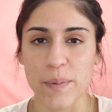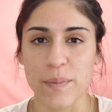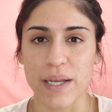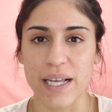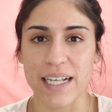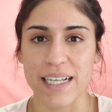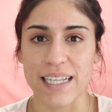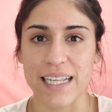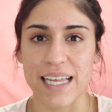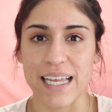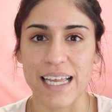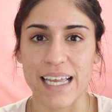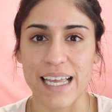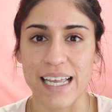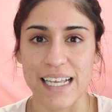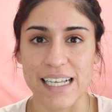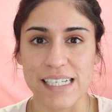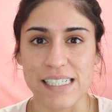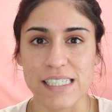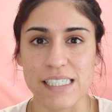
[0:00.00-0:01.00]
It
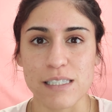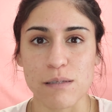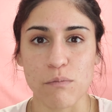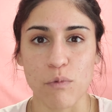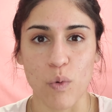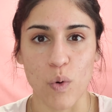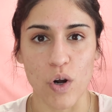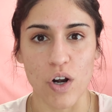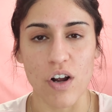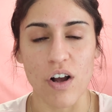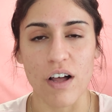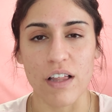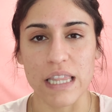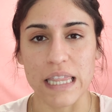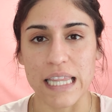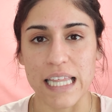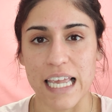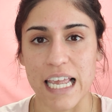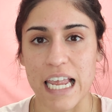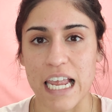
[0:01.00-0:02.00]
is more
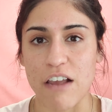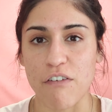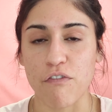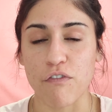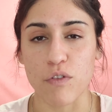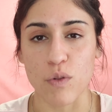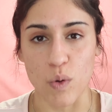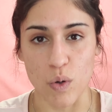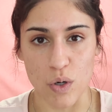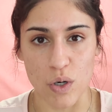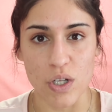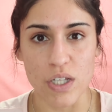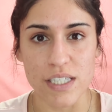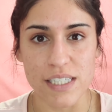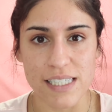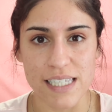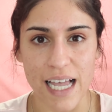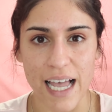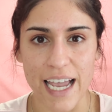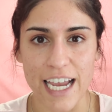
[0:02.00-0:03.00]
on the floral
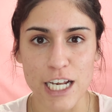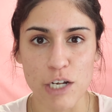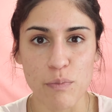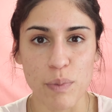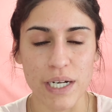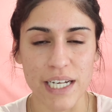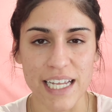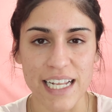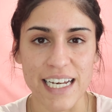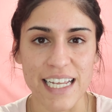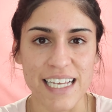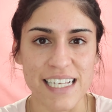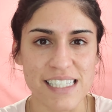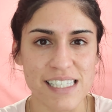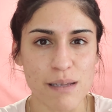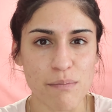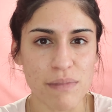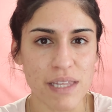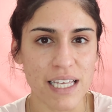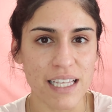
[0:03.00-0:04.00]
side, but it is
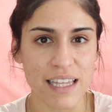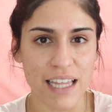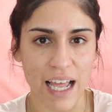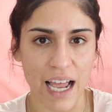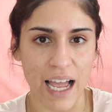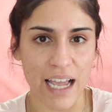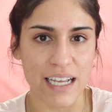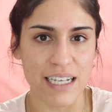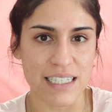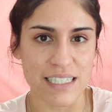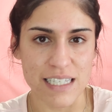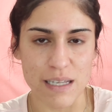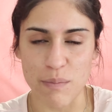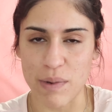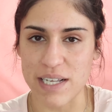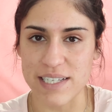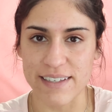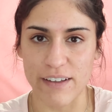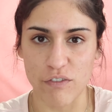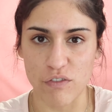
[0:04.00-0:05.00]
something that I could see
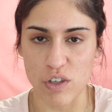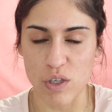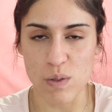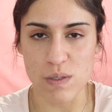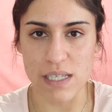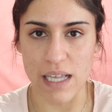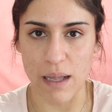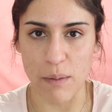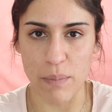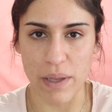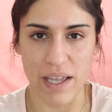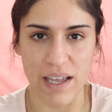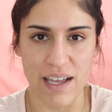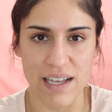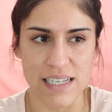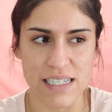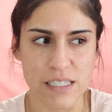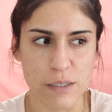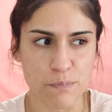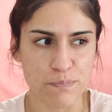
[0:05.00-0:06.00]
myself using
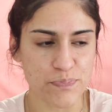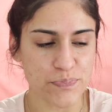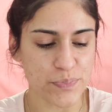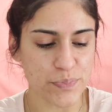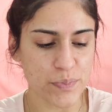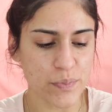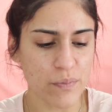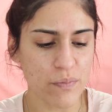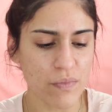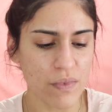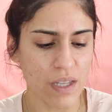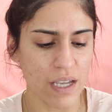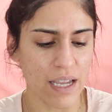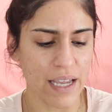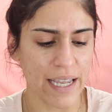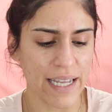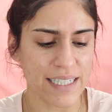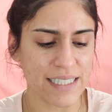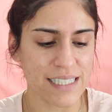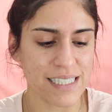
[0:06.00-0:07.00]
because
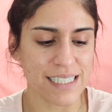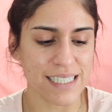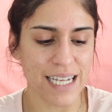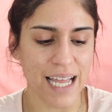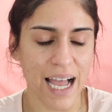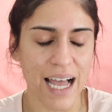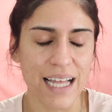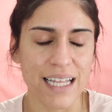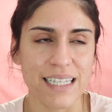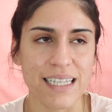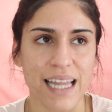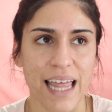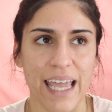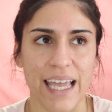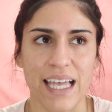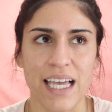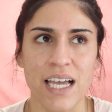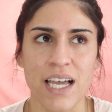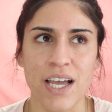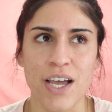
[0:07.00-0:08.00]
It's not
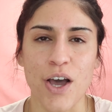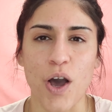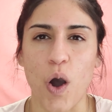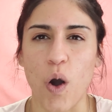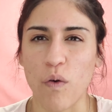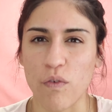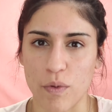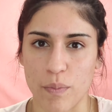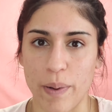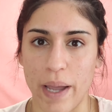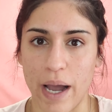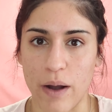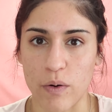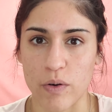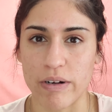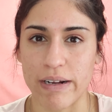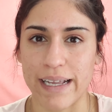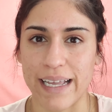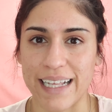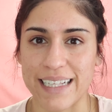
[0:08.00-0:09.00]
like overpowering.